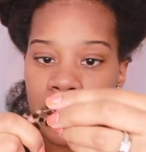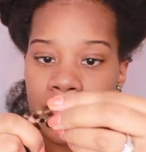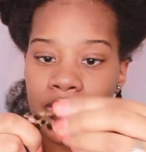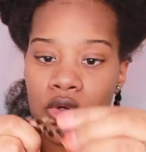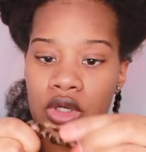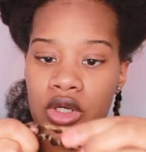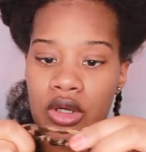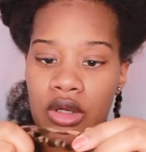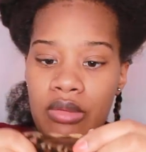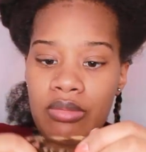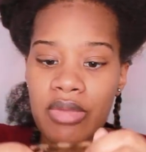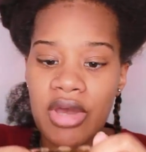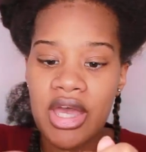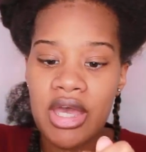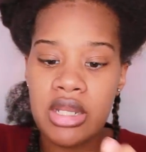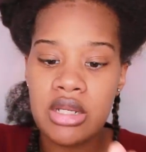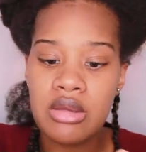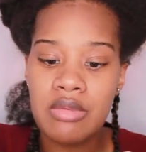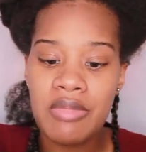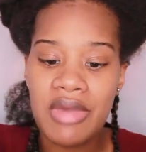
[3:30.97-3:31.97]
I'm going to
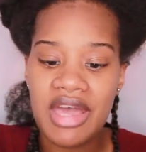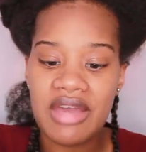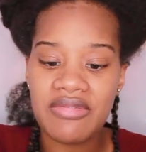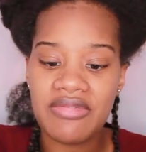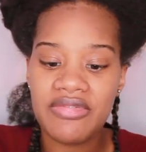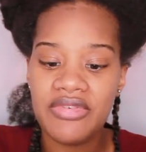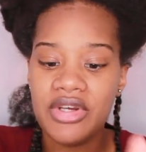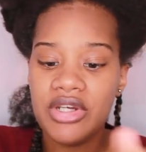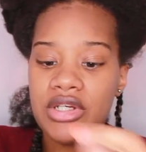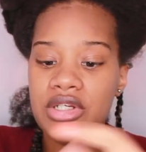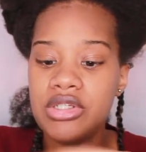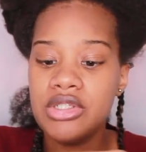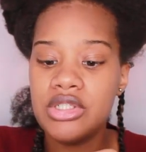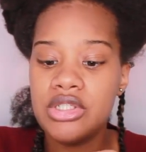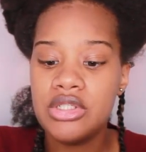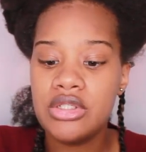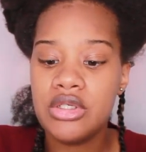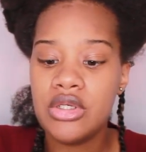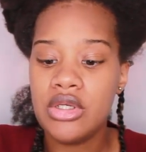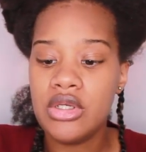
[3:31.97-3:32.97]
combine them by
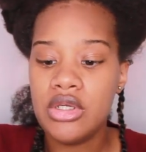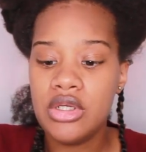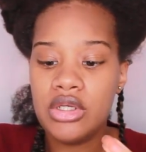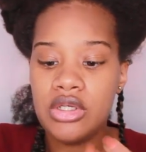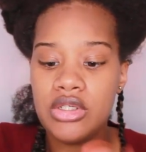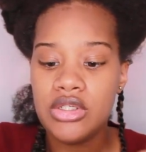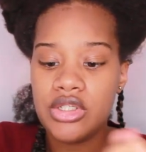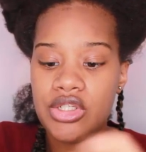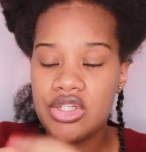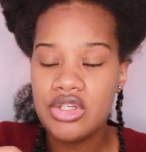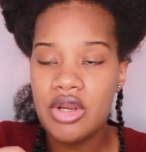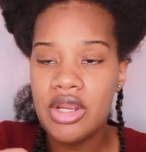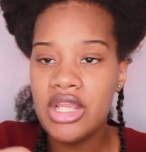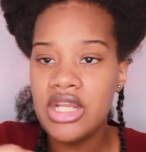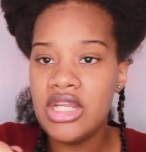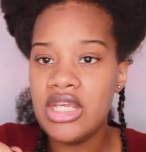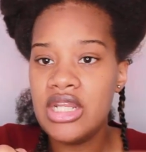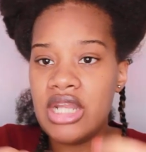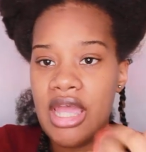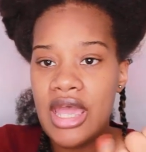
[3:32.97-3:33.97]
first
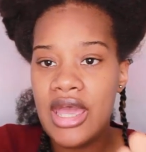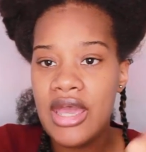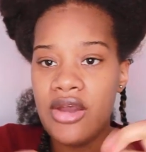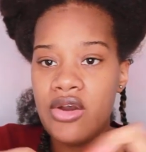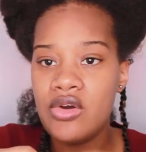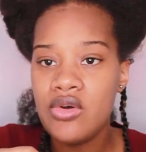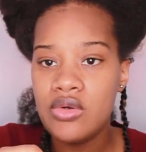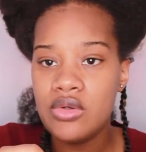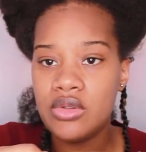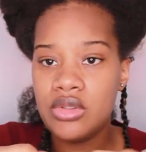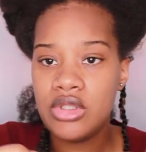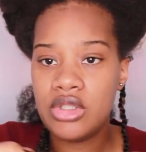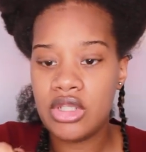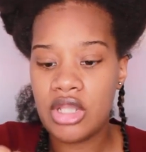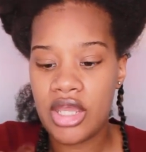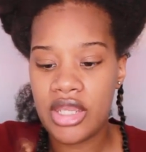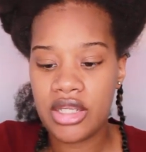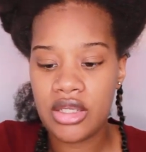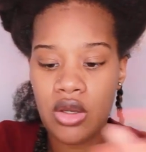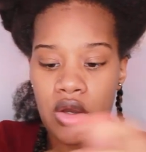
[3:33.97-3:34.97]
straightening out,
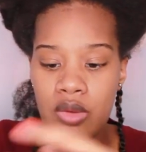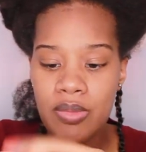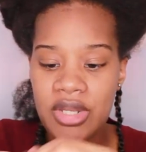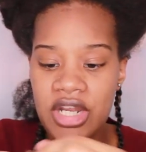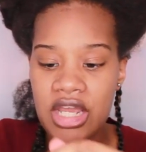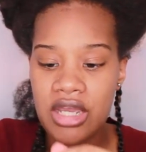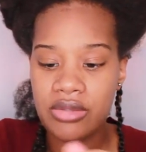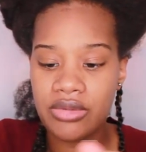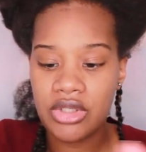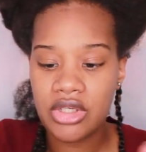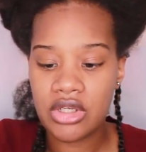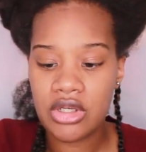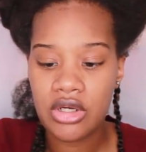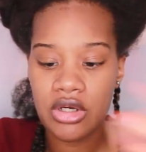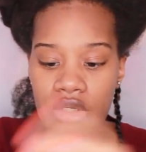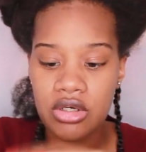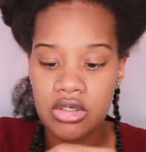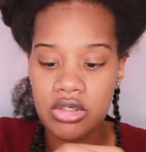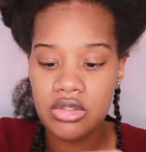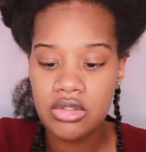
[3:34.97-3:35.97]
like combing out the
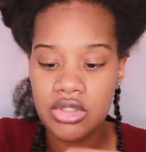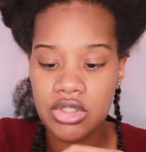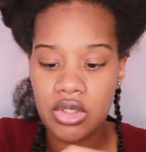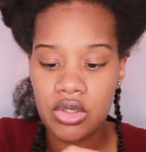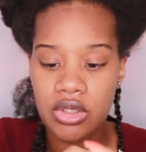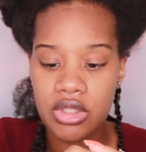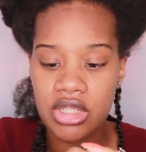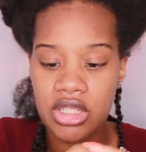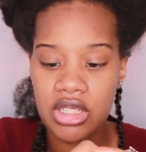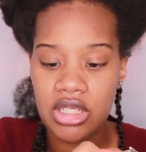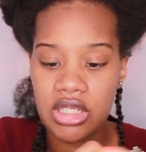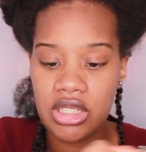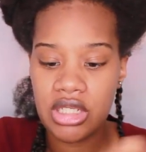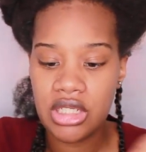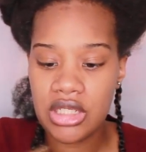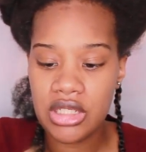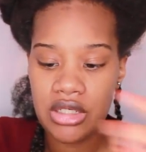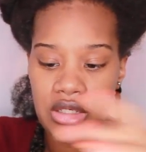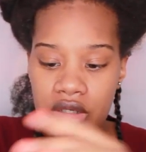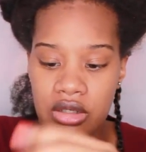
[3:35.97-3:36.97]
curls on the
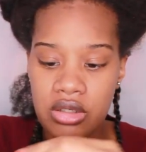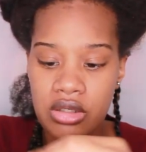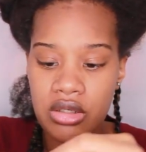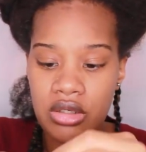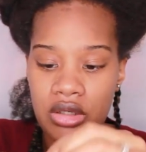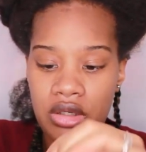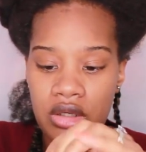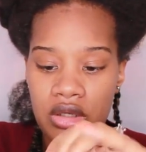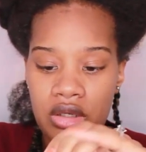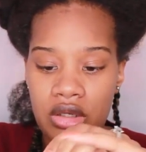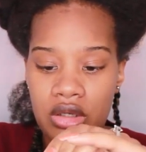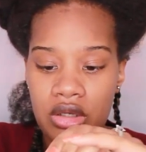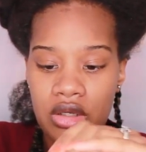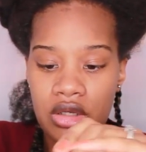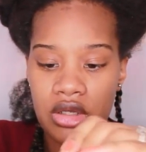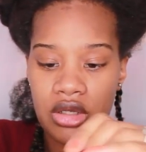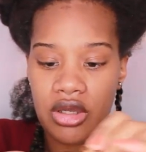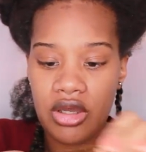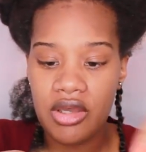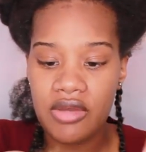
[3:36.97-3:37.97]
end
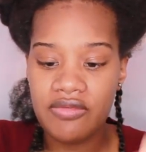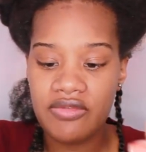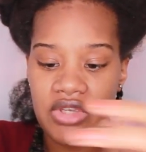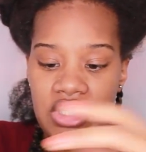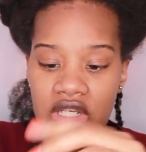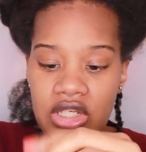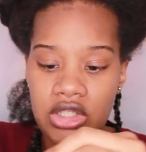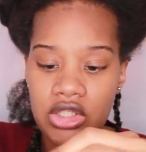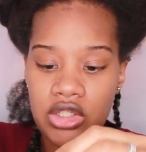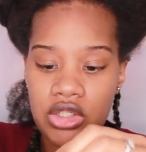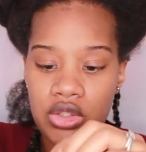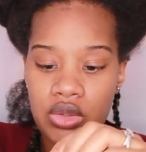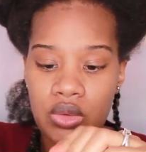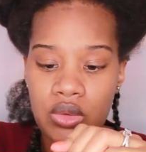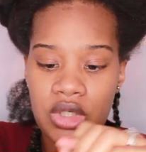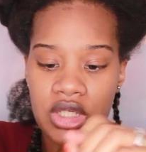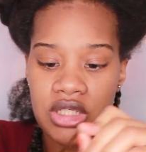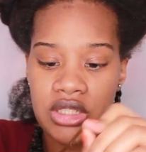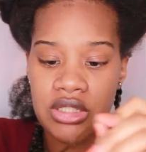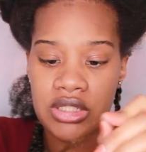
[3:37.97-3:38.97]
of each
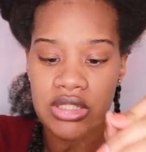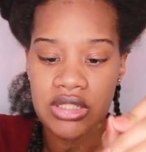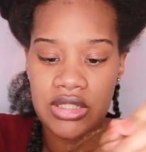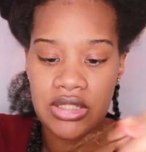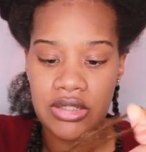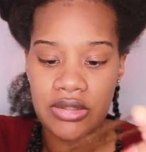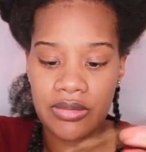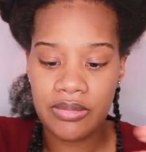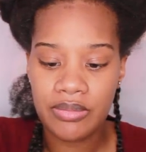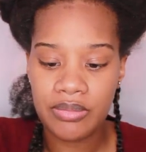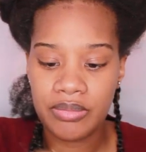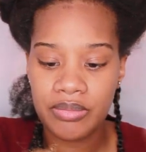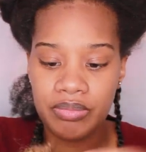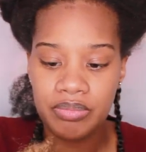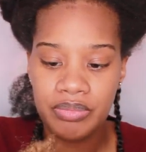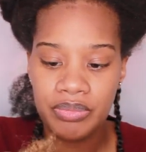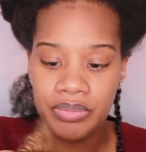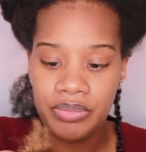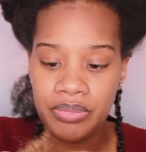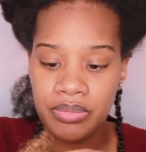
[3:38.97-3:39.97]
twist.
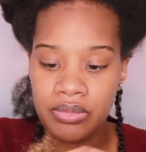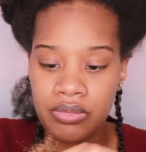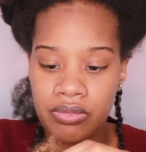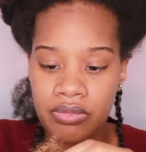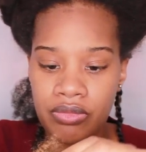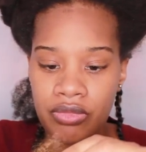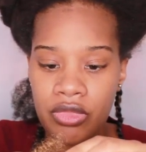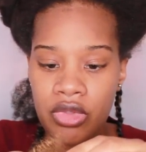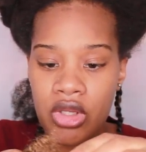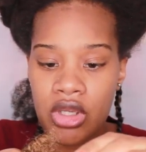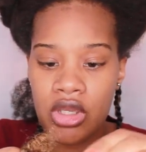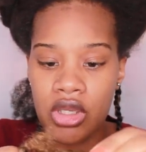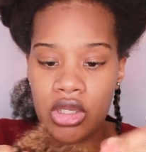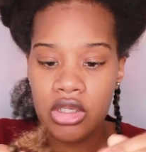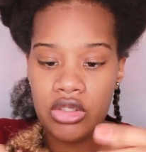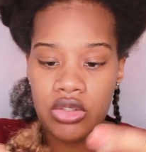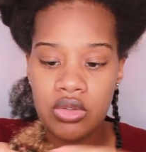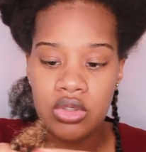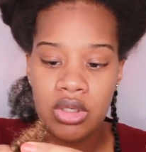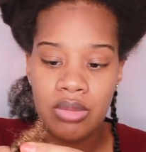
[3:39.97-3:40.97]

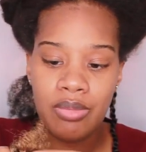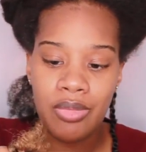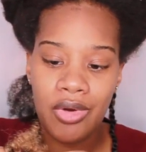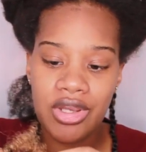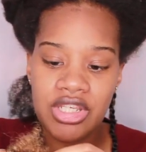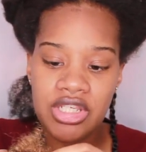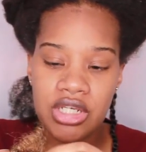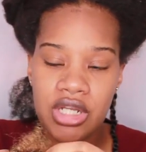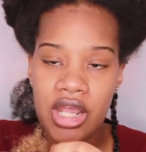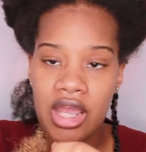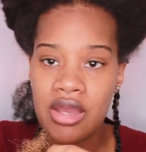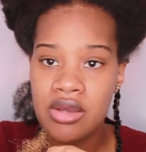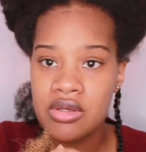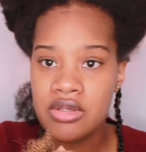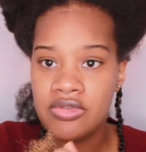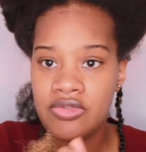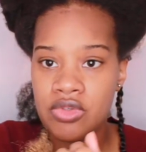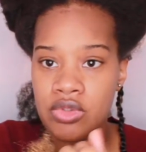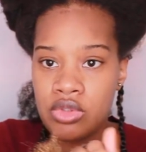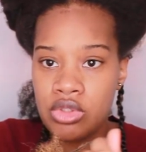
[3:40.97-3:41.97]
You could brush it
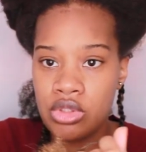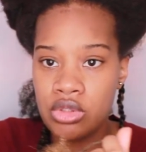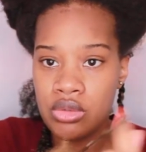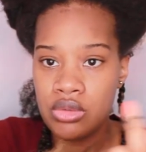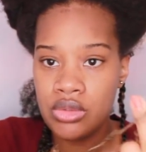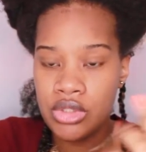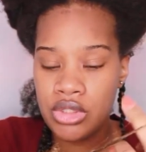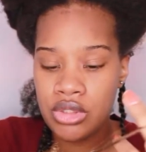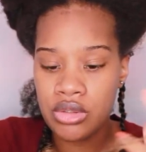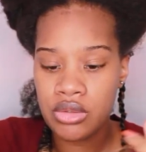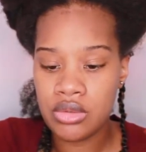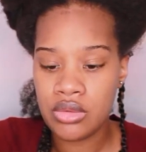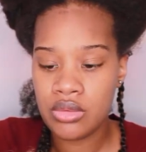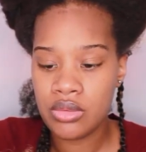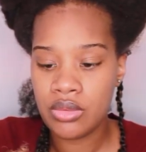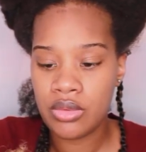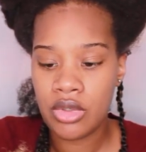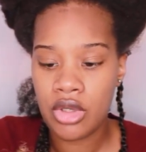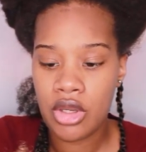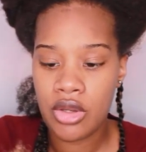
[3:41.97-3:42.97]
out if you choose
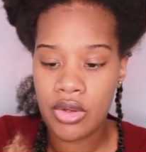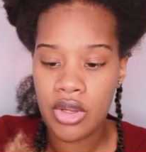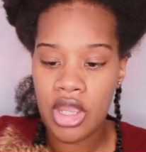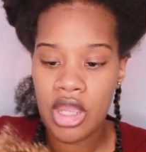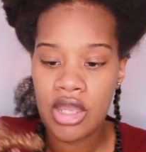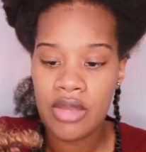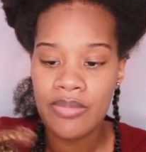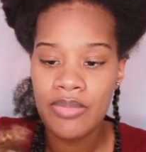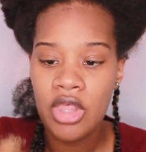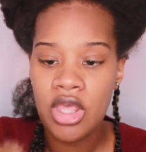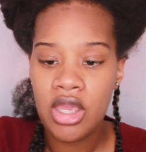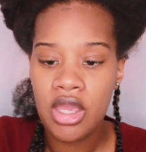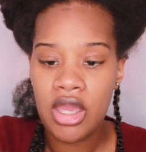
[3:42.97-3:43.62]
to, okay?